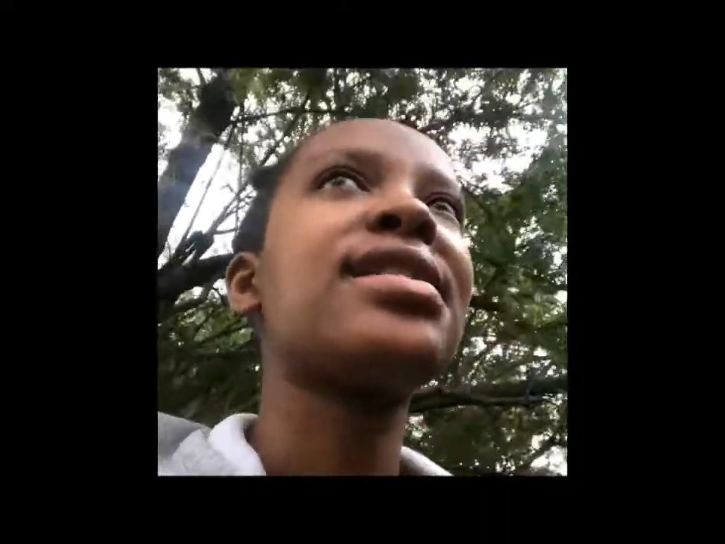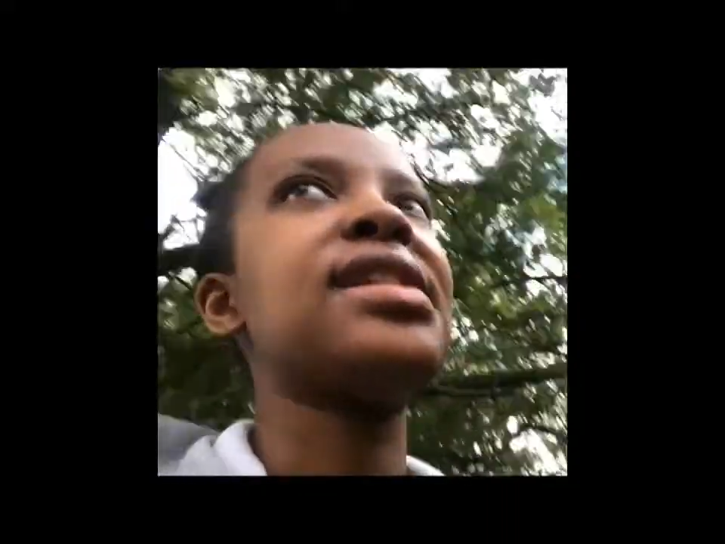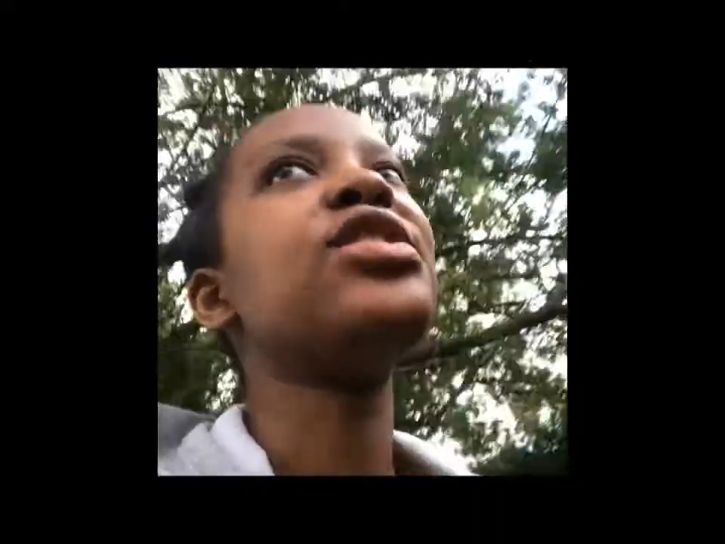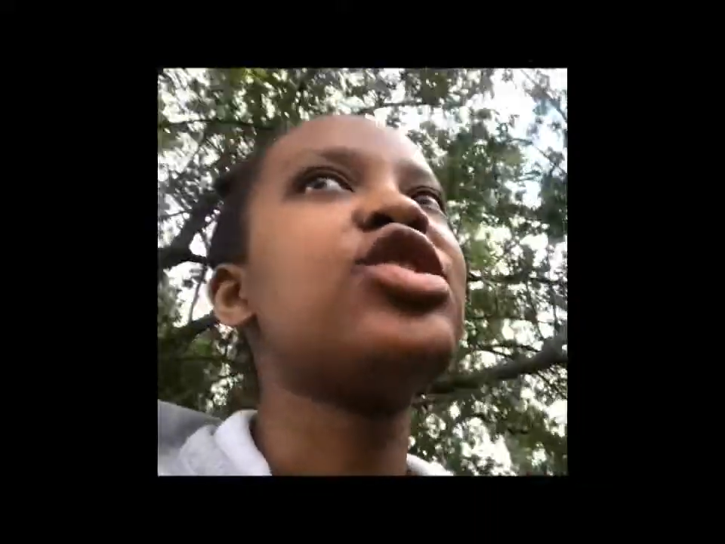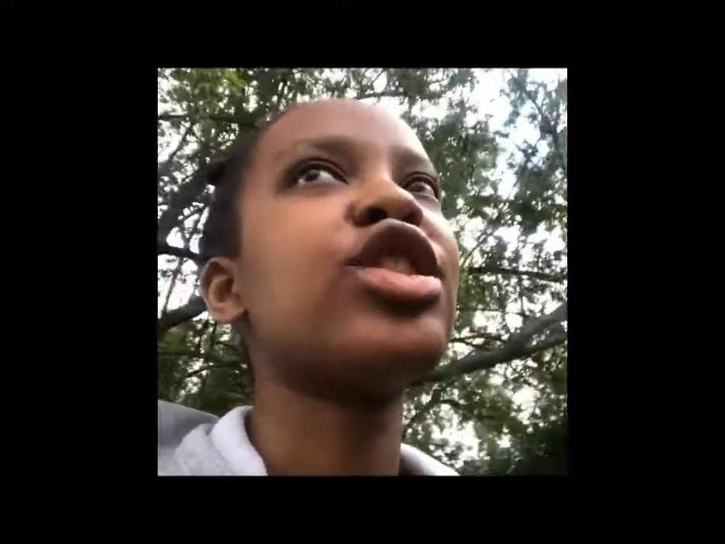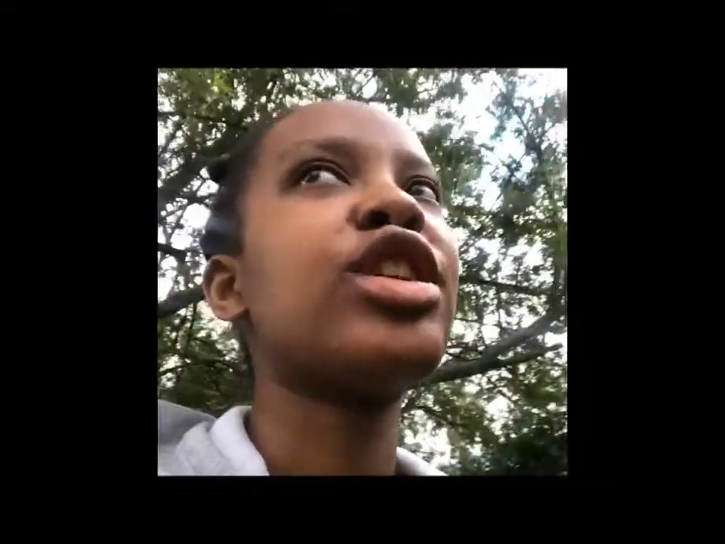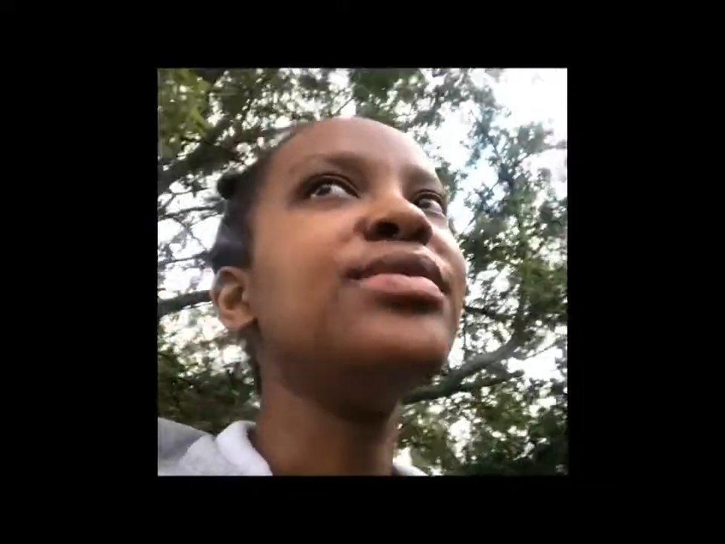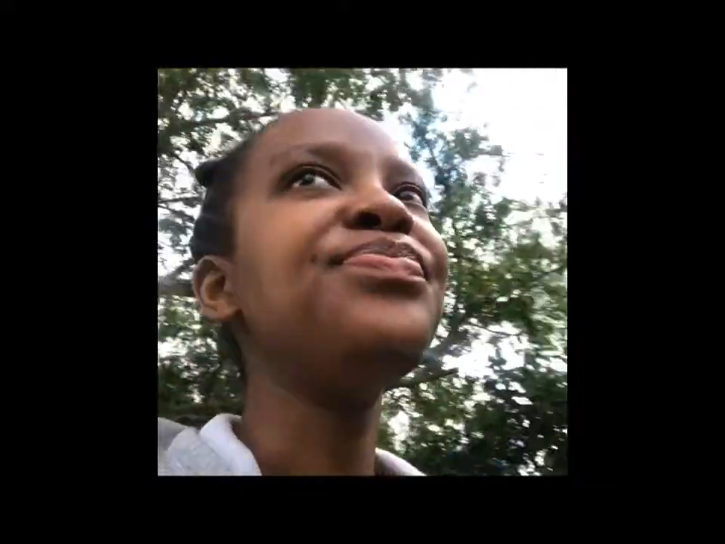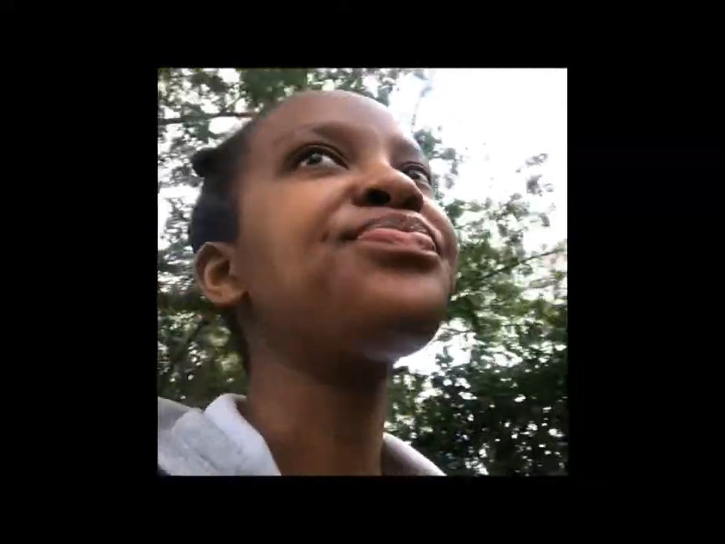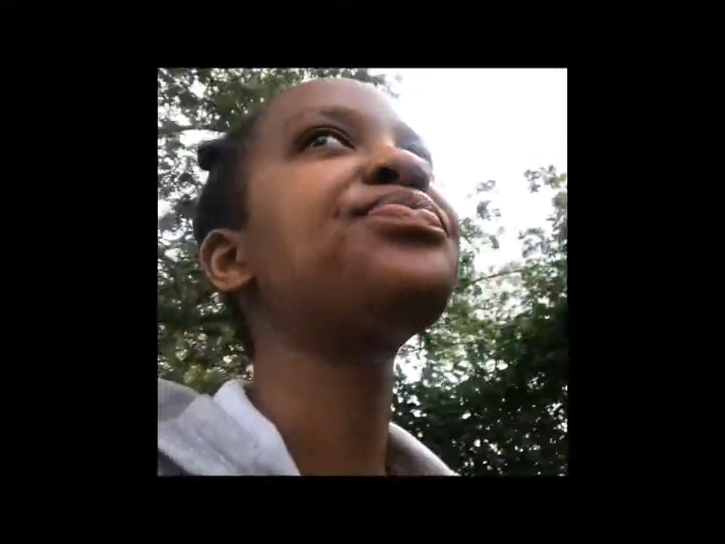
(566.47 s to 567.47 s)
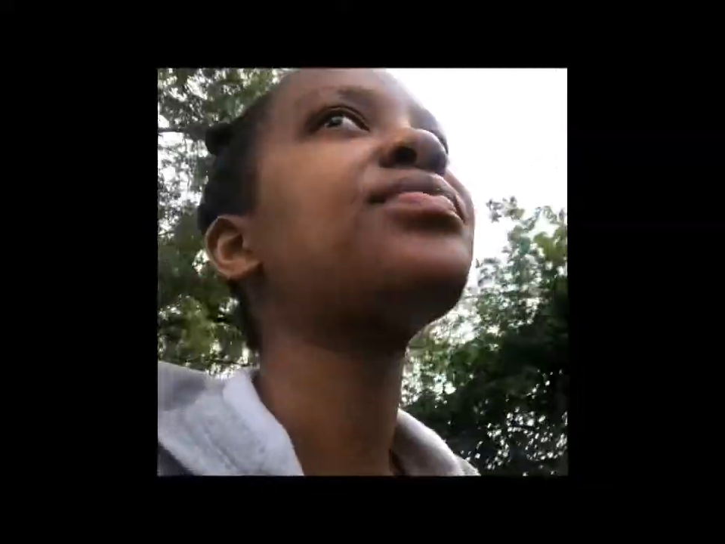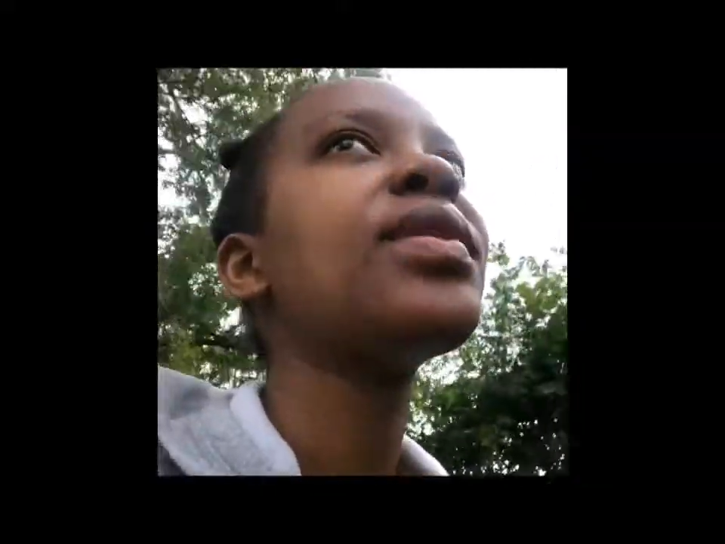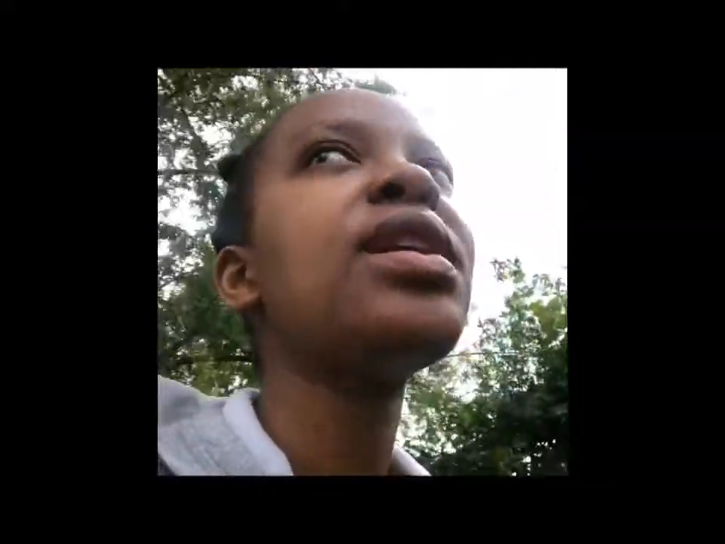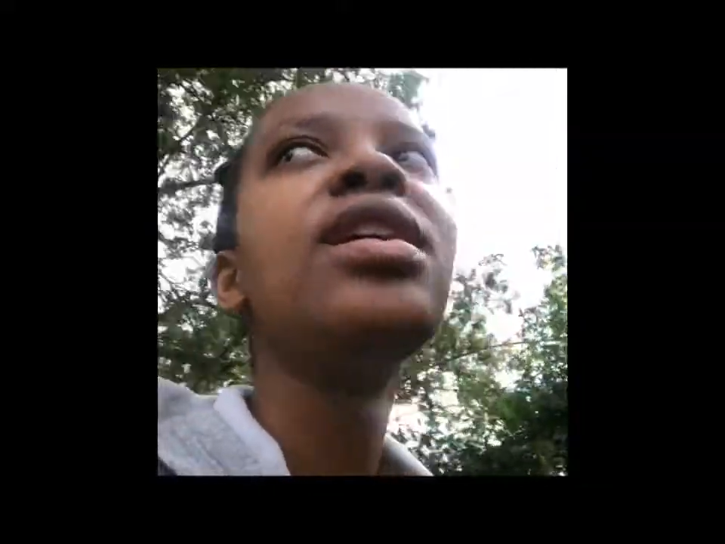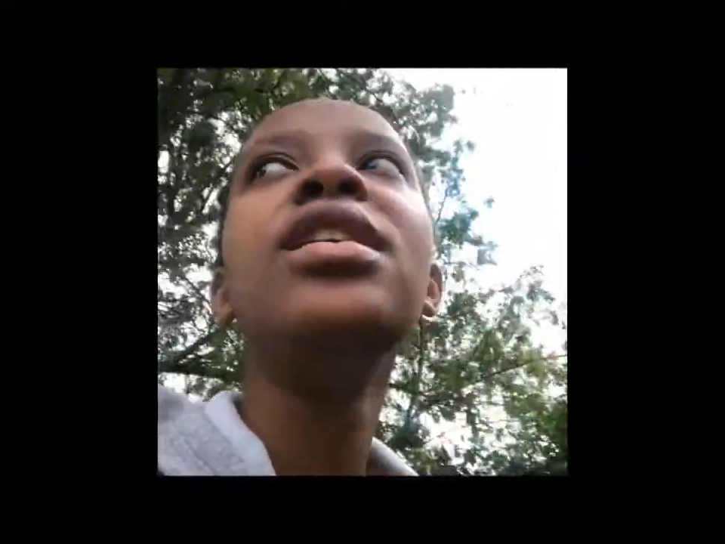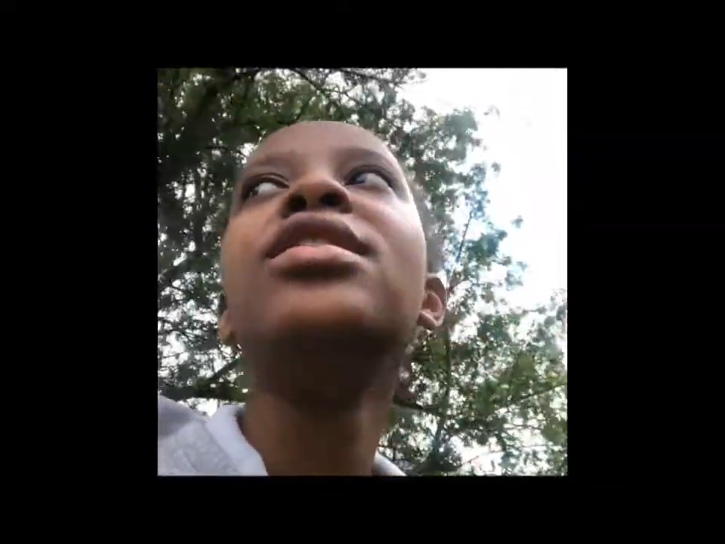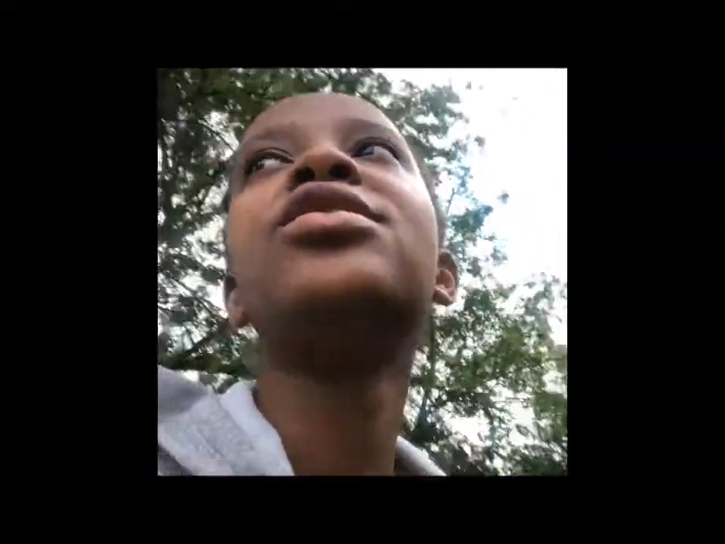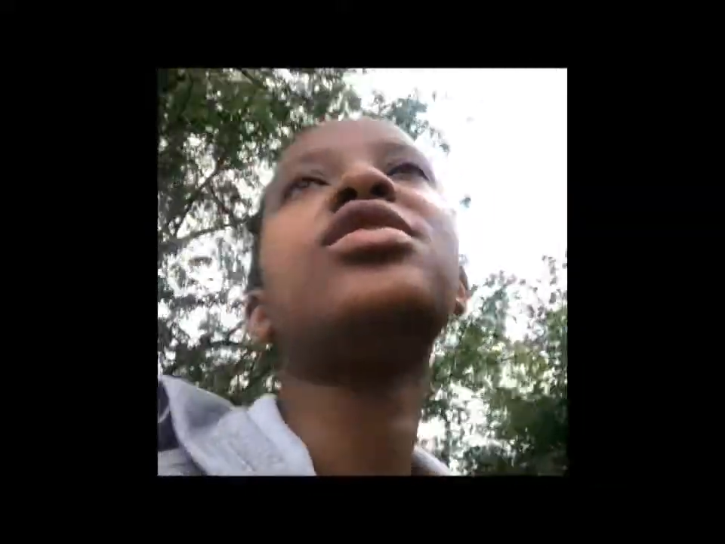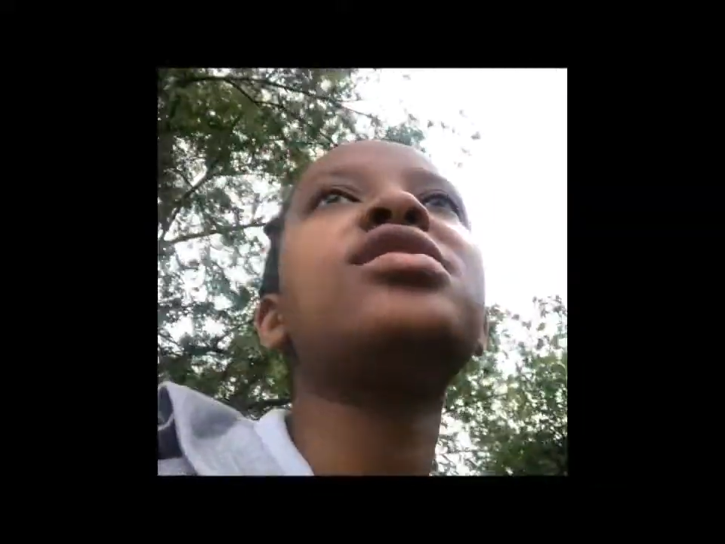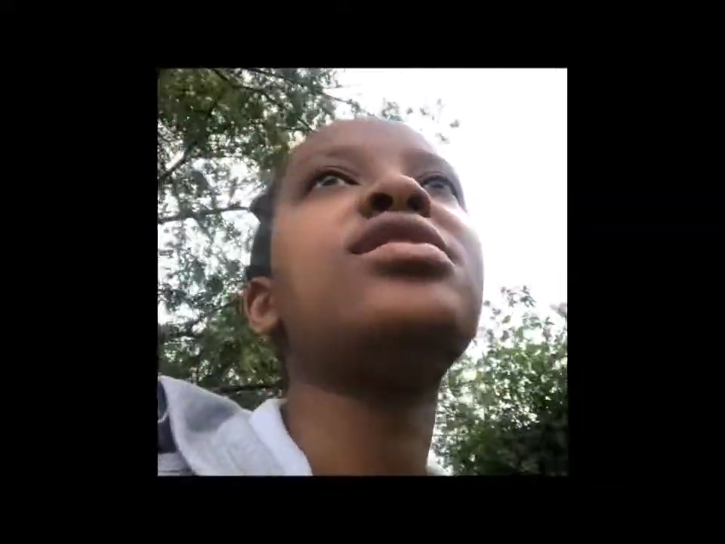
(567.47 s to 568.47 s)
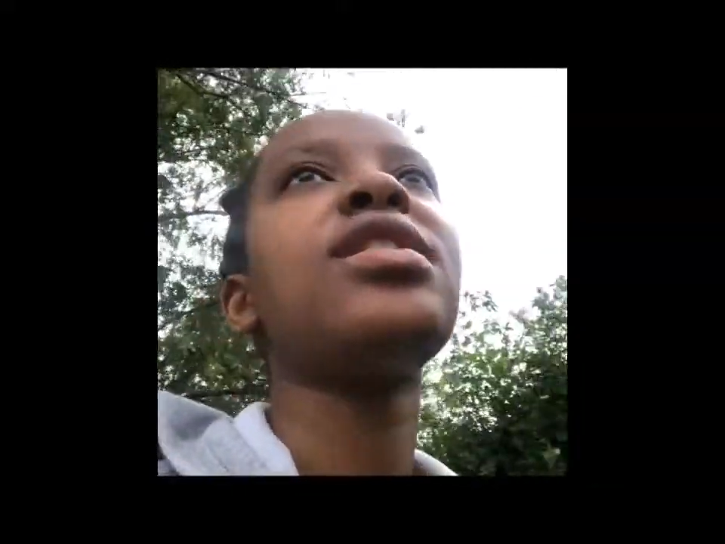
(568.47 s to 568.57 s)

teacher just